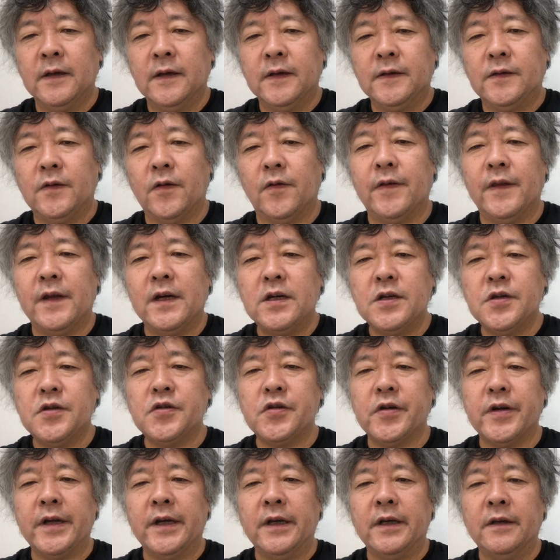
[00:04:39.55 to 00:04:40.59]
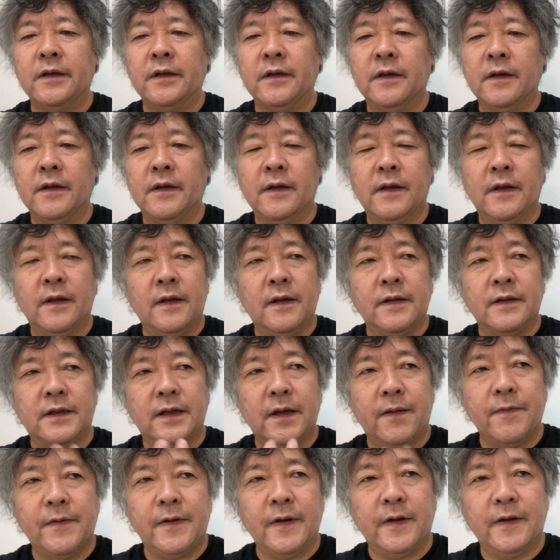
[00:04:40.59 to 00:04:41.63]
So nurturing
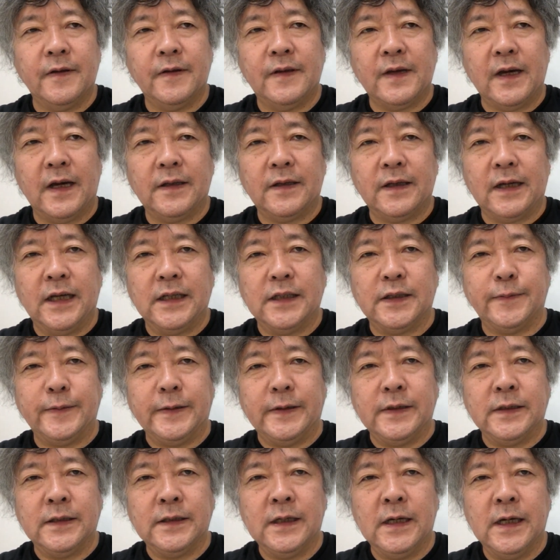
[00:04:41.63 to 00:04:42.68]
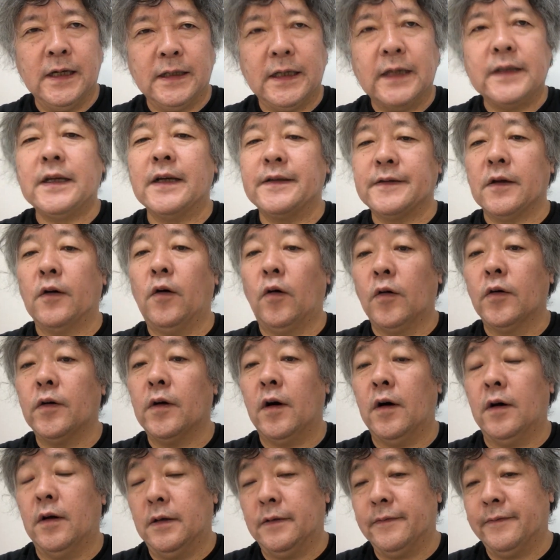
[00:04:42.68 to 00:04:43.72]
something that has an
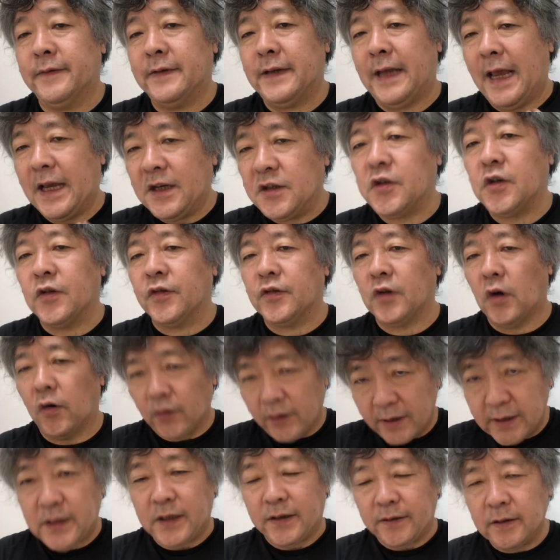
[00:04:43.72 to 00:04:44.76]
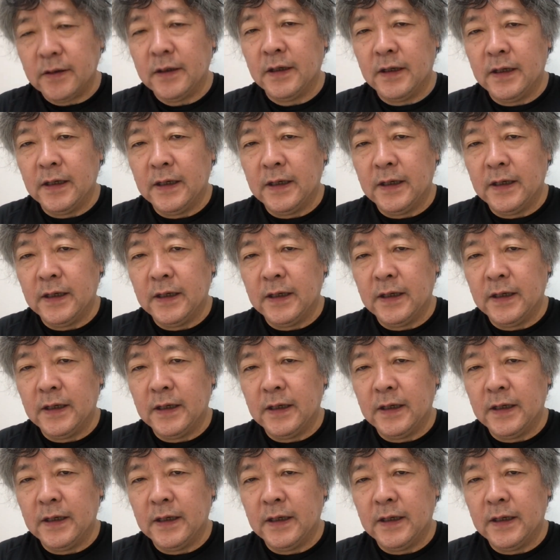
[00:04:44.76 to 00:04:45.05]
ancient origin